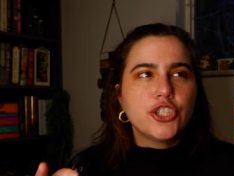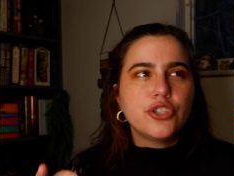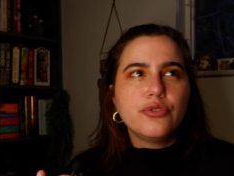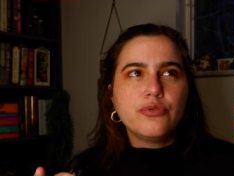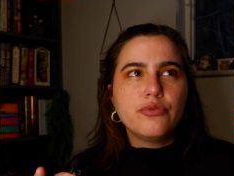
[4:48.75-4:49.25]

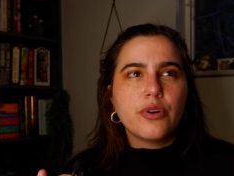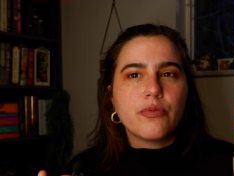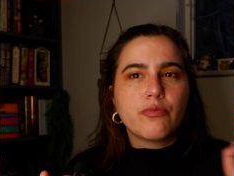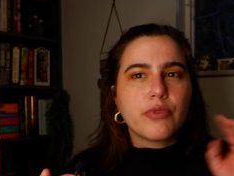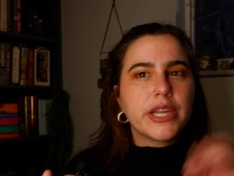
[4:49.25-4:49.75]

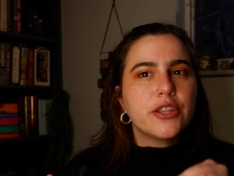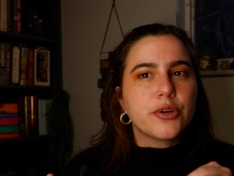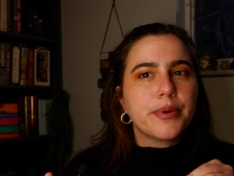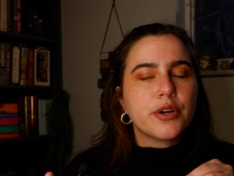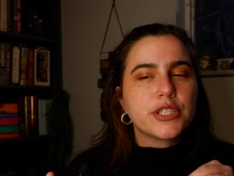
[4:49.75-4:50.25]
to read
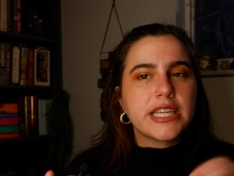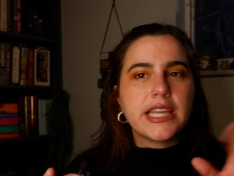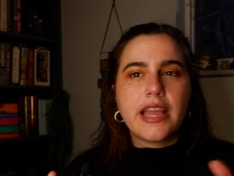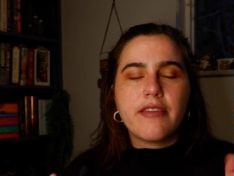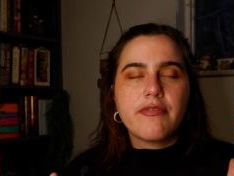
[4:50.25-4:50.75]
their books
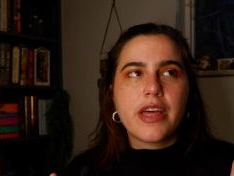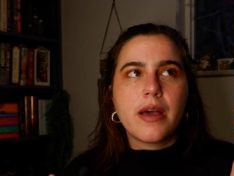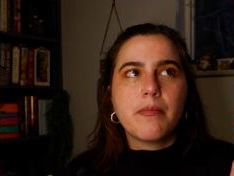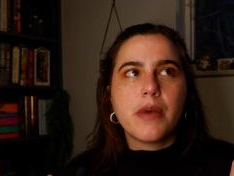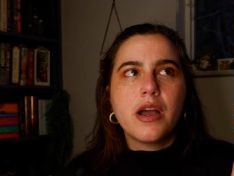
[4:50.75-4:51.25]
and give
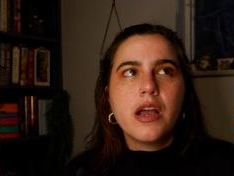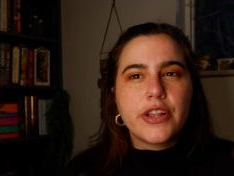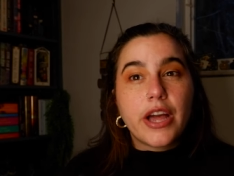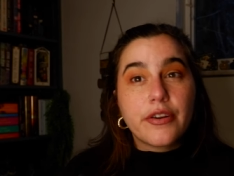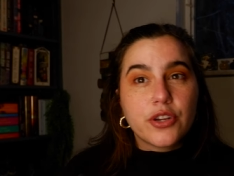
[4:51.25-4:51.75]
them,
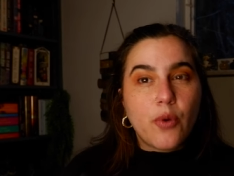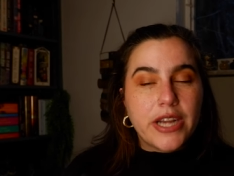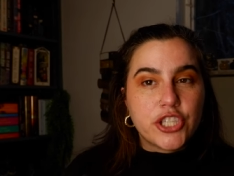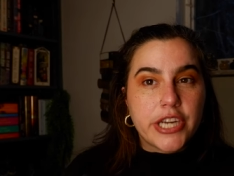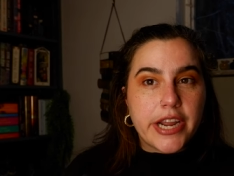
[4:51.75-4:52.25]
fill out a
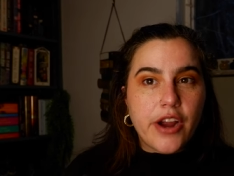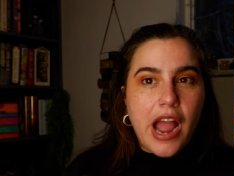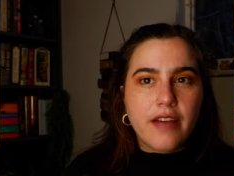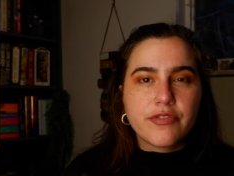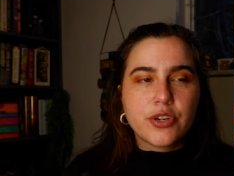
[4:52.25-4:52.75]
questionnaire
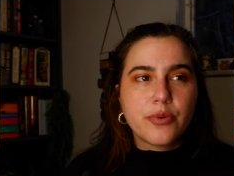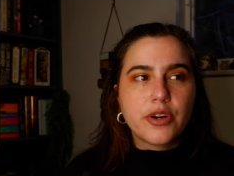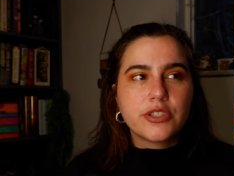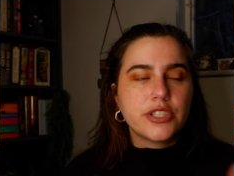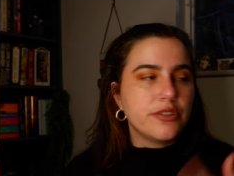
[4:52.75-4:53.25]

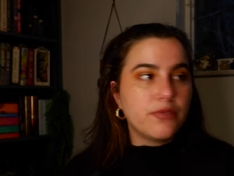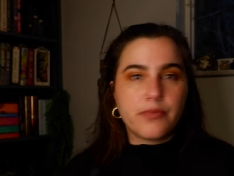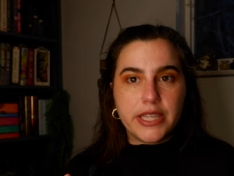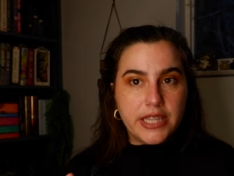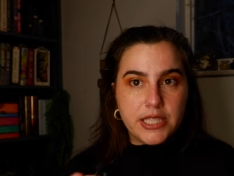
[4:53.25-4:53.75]
afterwards, you
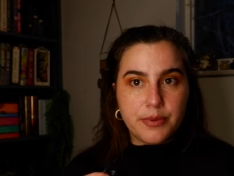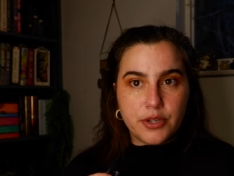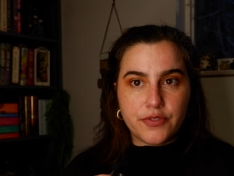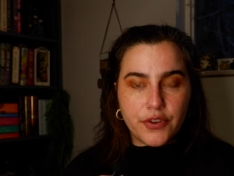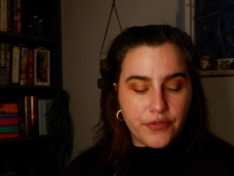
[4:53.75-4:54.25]
could read these
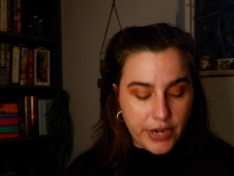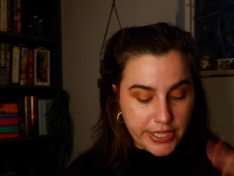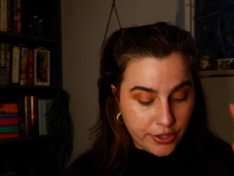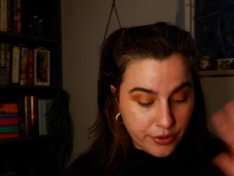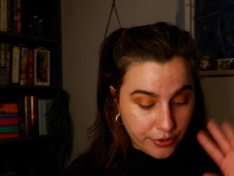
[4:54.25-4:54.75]
books for
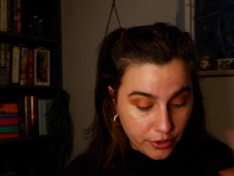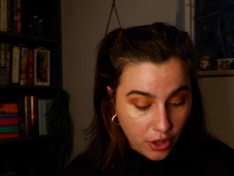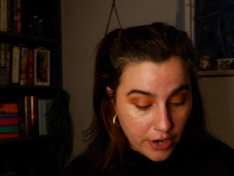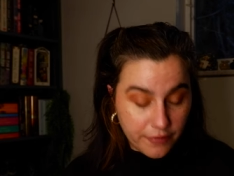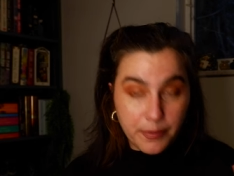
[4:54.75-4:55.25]
free. So there were a
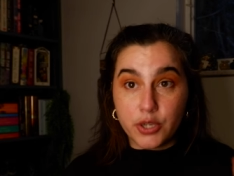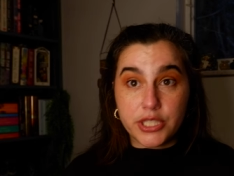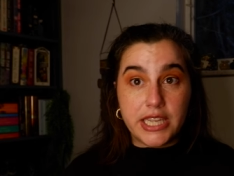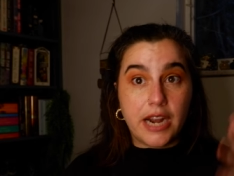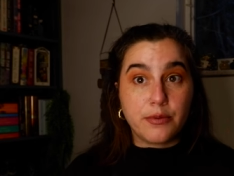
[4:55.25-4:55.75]
lot of
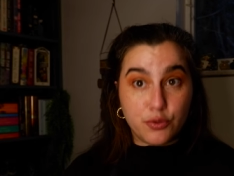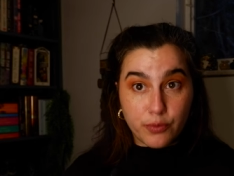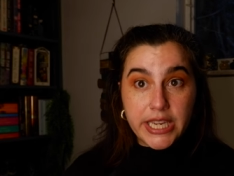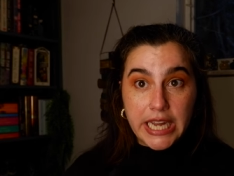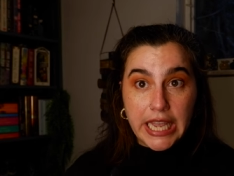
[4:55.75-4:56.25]
books that I
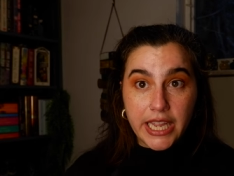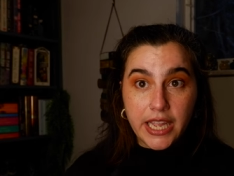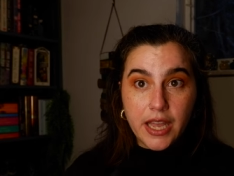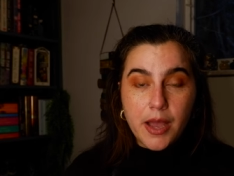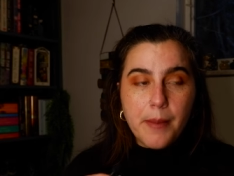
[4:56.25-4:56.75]
was
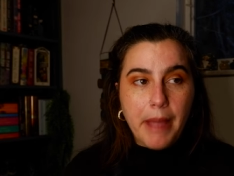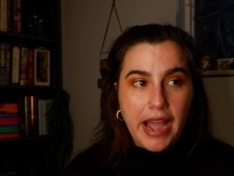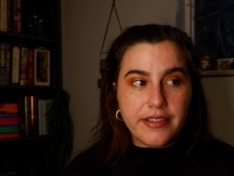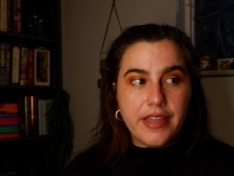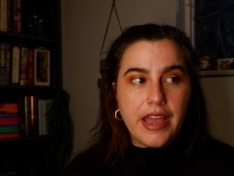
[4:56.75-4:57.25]
reading
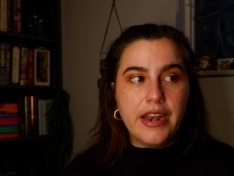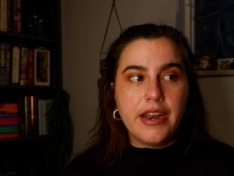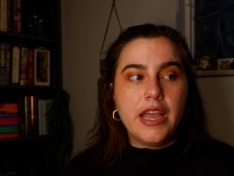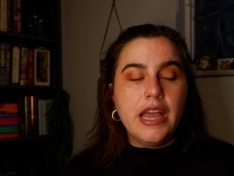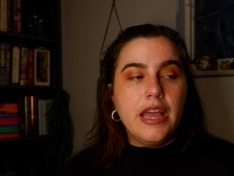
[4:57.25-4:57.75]
back
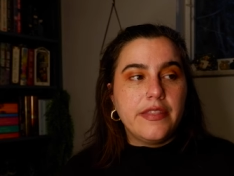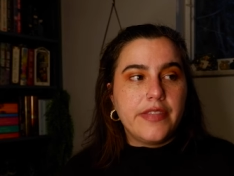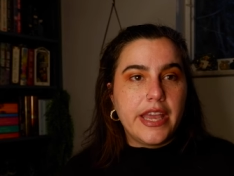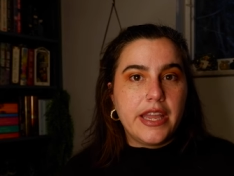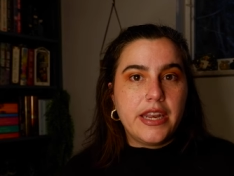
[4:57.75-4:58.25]
then
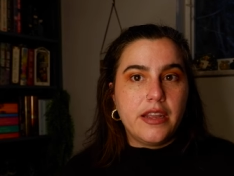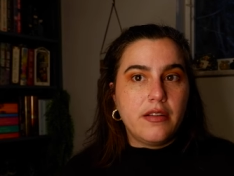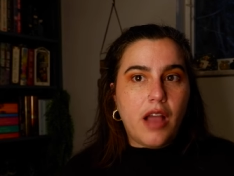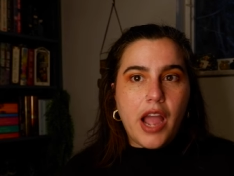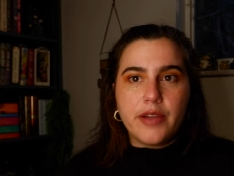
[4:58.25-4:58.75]

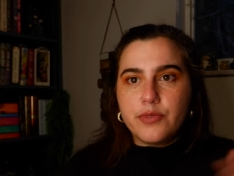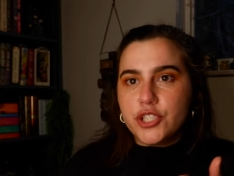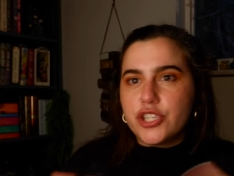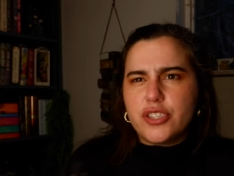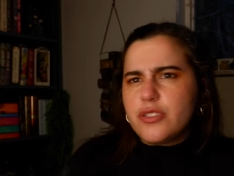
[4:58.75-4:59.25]
that I
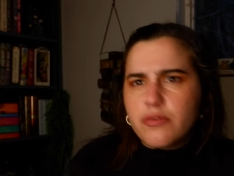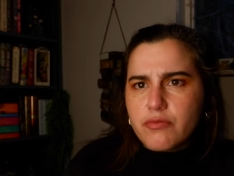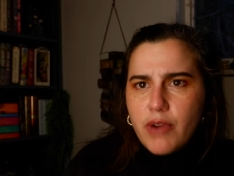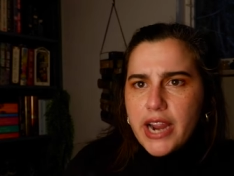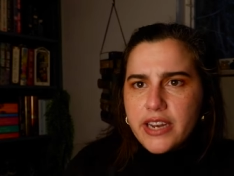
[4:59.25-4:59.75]
would just
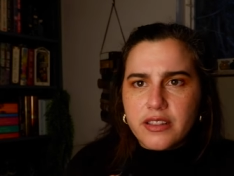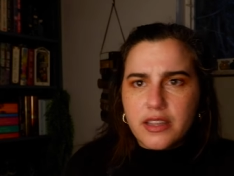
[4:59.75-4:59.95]
write